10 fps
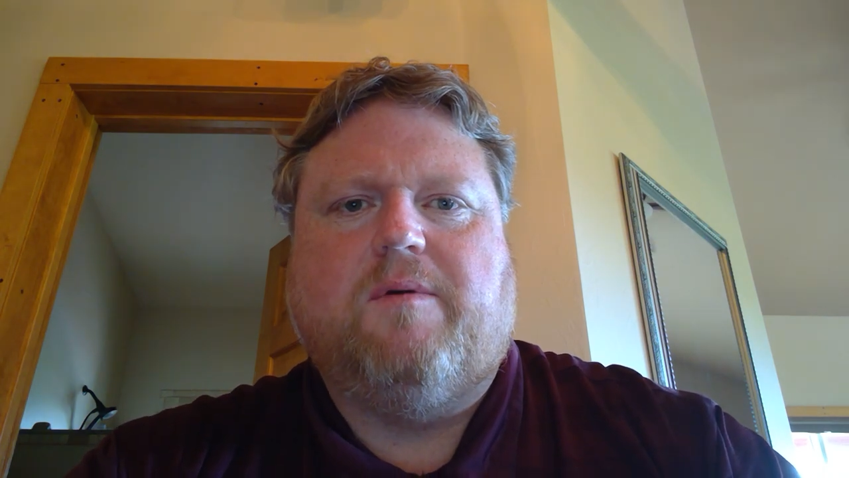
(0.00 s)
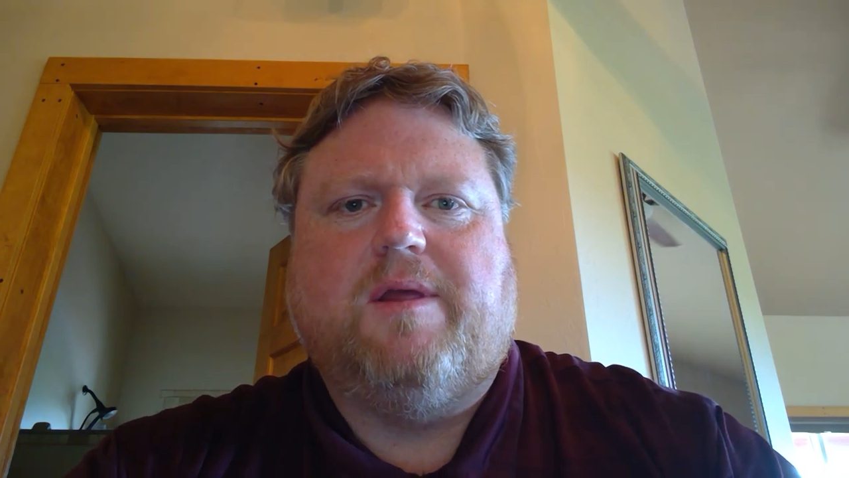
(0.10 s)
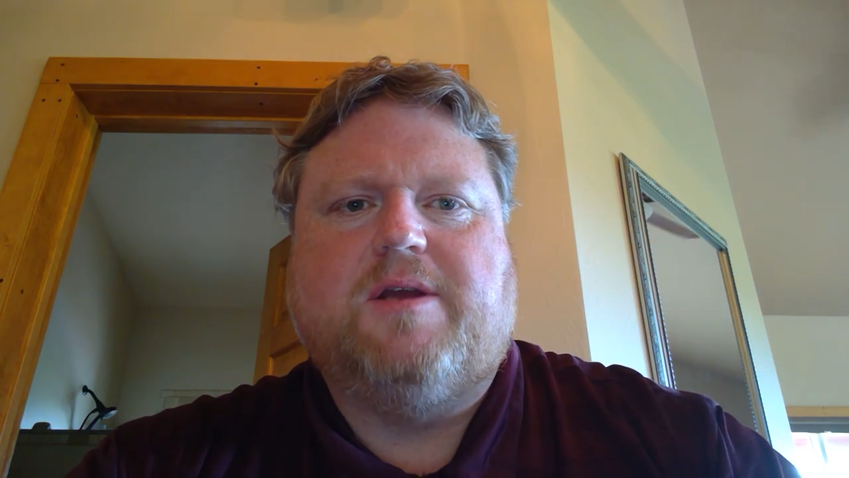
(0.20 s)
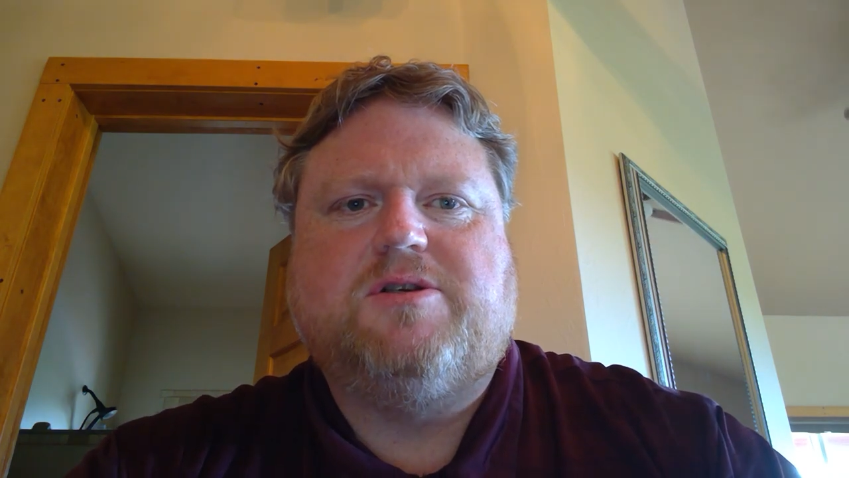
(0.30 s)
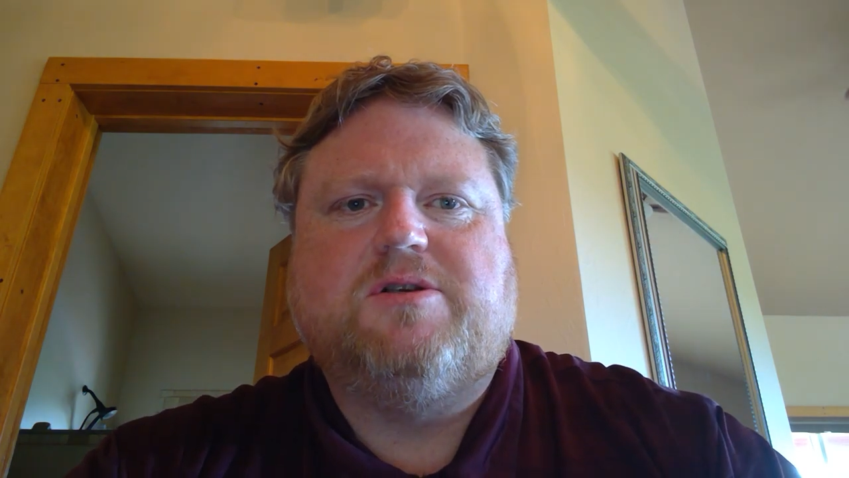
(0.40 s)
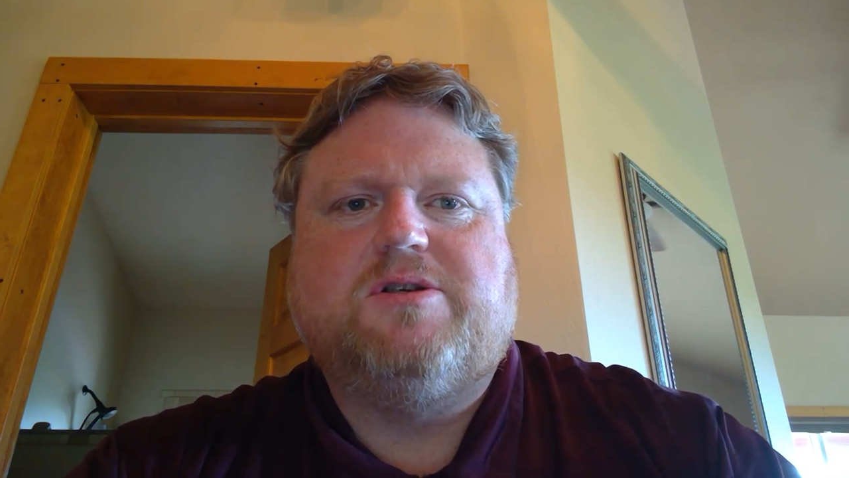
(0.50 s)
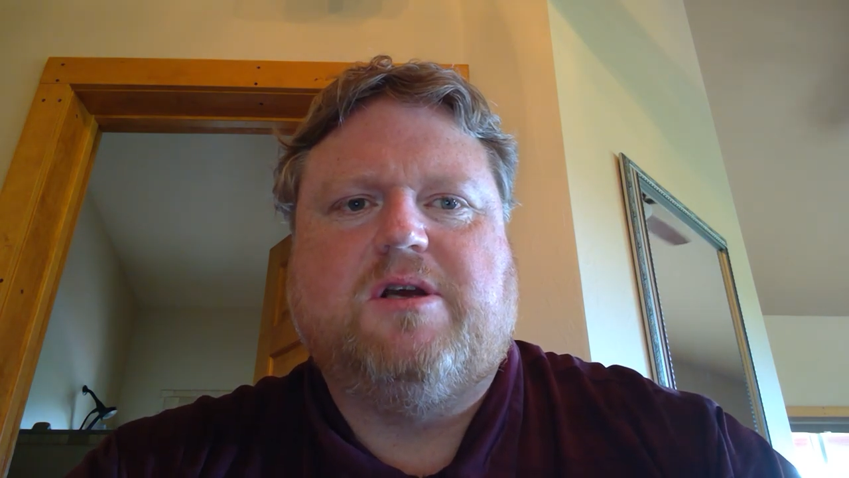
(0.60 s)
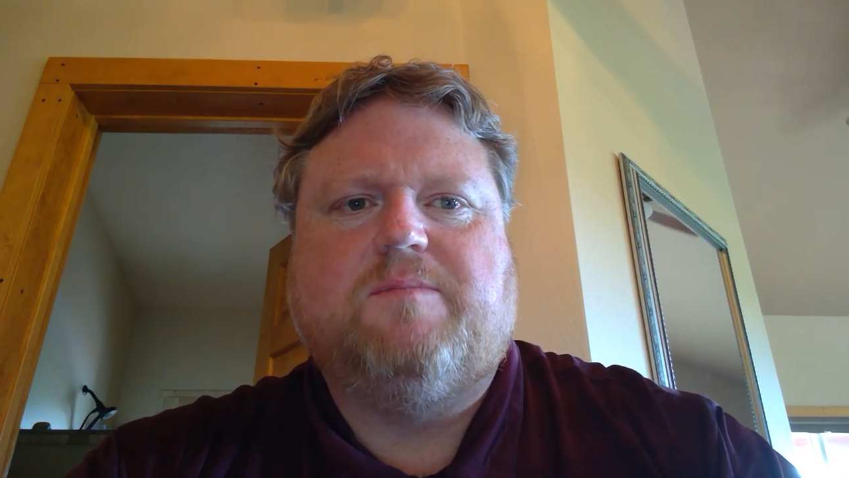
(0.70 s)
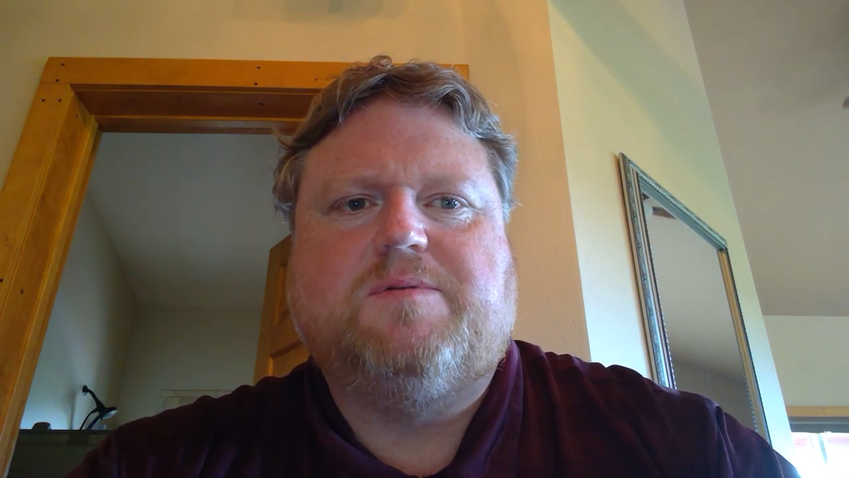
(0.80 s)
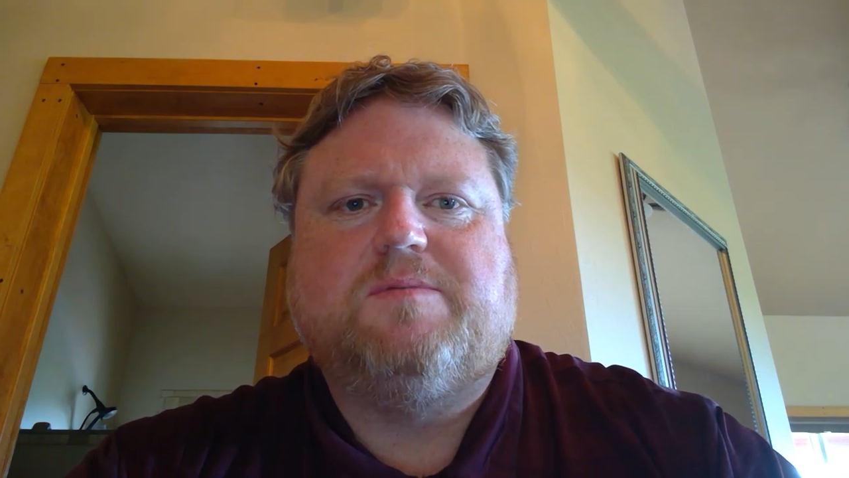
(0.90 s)

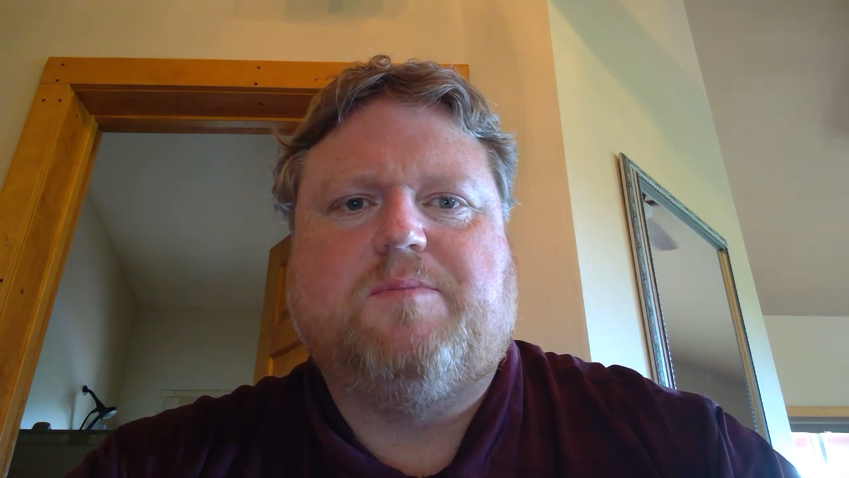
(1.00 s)
relationships,